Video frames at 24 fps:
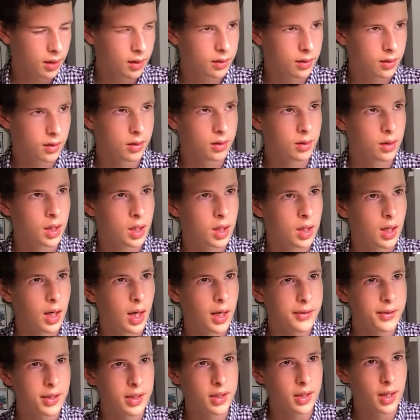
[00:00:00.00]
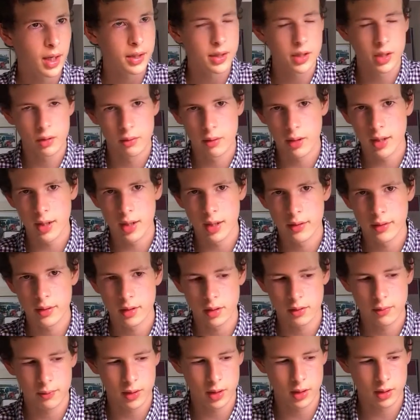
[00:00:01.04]
So I didn't actually realise this
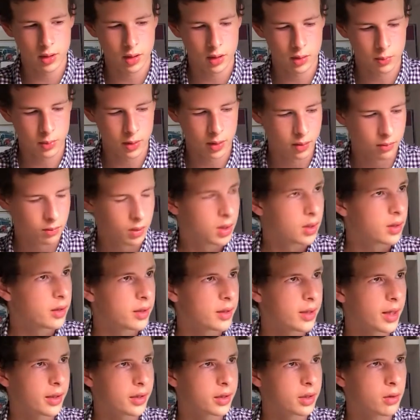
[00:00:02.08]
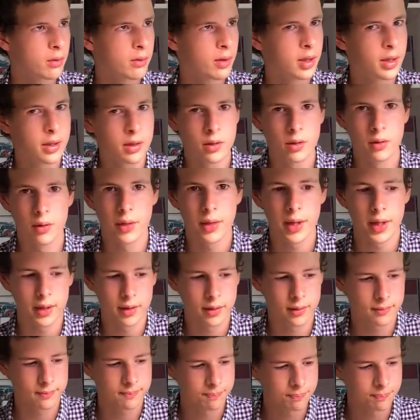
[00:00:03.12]
feature, but it's actually a really cool thing.